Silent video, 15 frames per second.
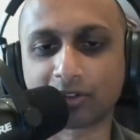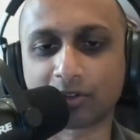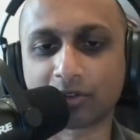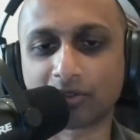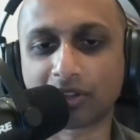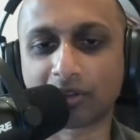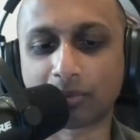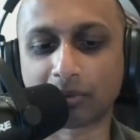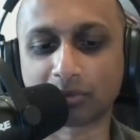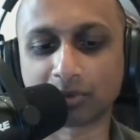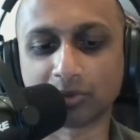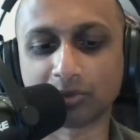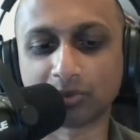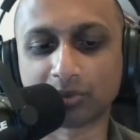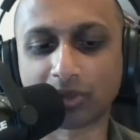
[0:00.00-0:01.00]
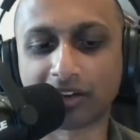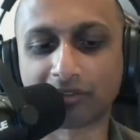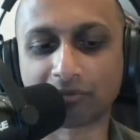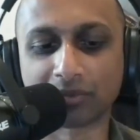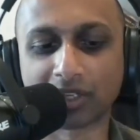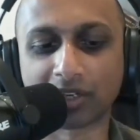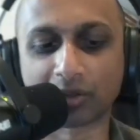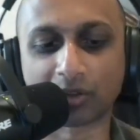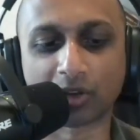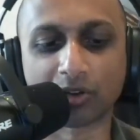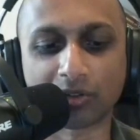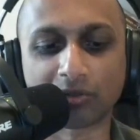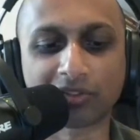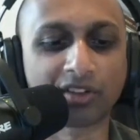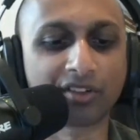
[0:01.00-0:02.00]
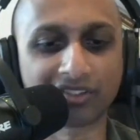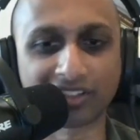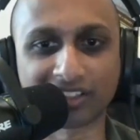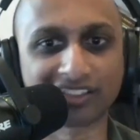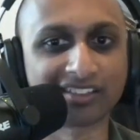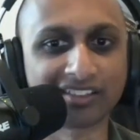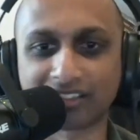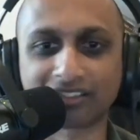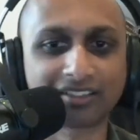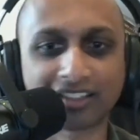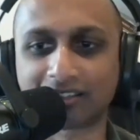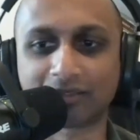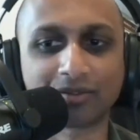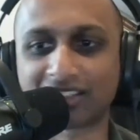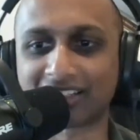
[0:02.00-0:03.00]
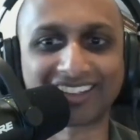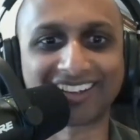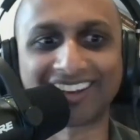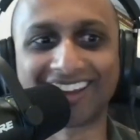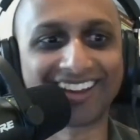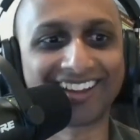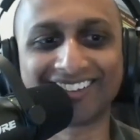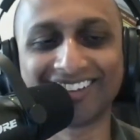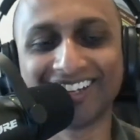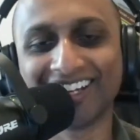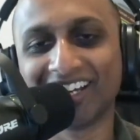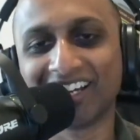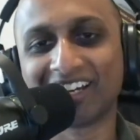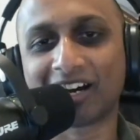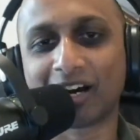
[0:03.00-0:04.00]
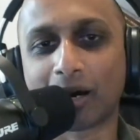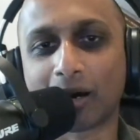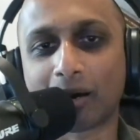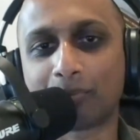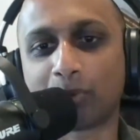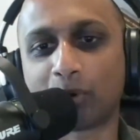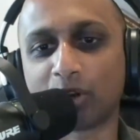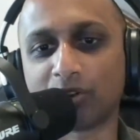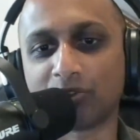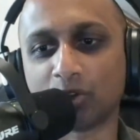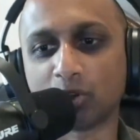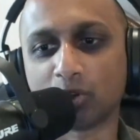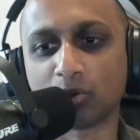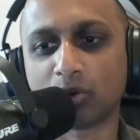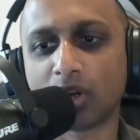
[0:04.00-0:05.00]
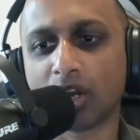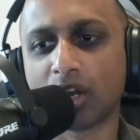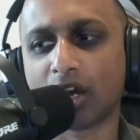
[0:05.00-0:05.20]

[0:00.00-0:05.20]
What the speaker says: So then people who haven't been able to go themselves, they can at least get some secondhand point of view.